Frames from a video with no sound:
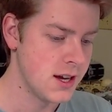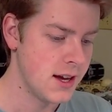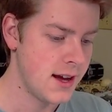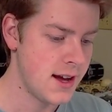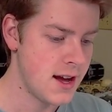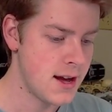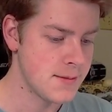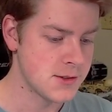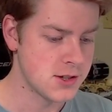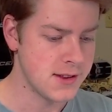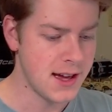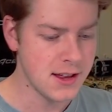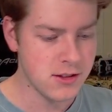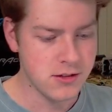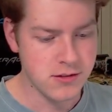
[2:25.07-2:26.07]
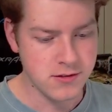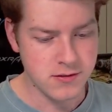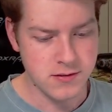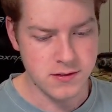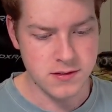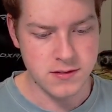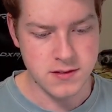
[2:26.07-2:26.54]
So that's
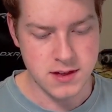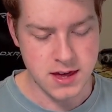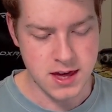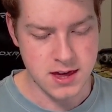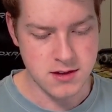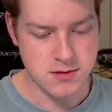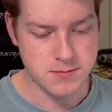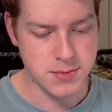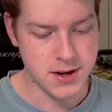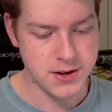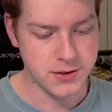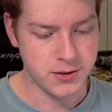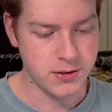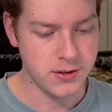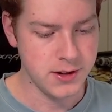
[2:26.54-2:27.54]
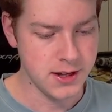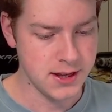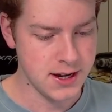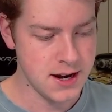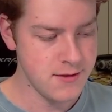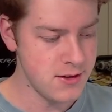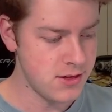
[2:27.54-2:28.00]
his bundle, and then
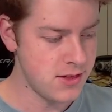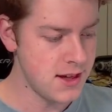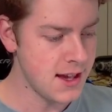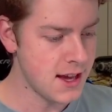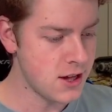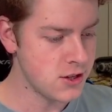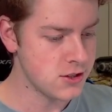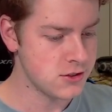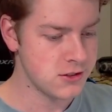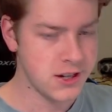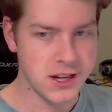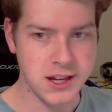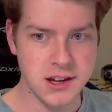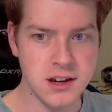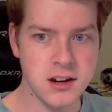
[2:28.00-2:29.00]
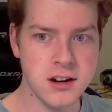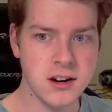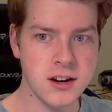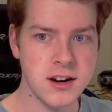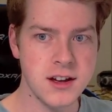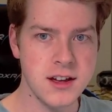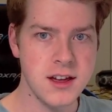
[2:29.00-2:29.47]
everything else right
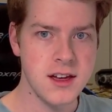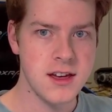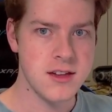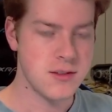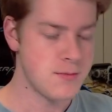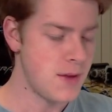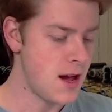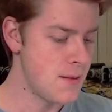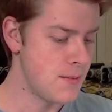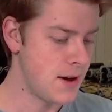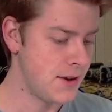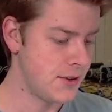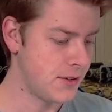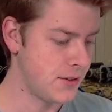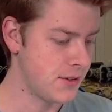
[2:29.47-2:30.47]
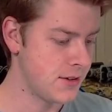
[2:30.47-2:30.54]
here is my bundle.